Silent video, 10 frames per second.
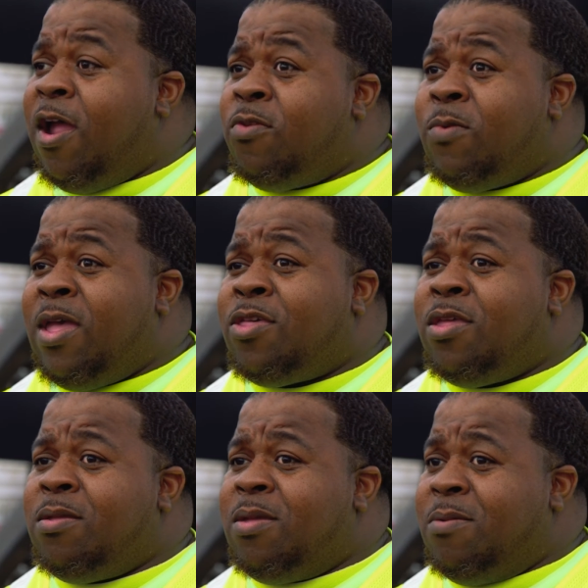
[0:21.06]
hydrants, we
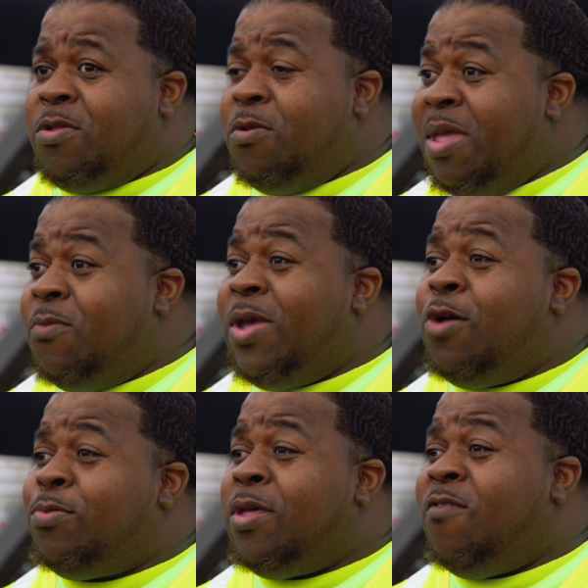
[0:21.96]
actually, to me, we
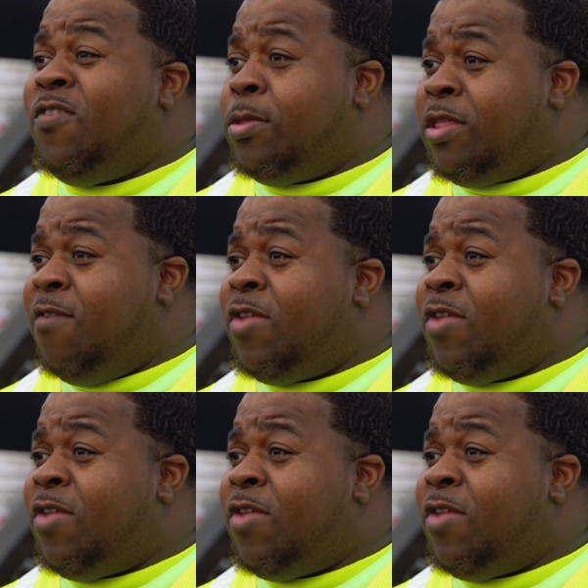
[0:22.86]
help save, save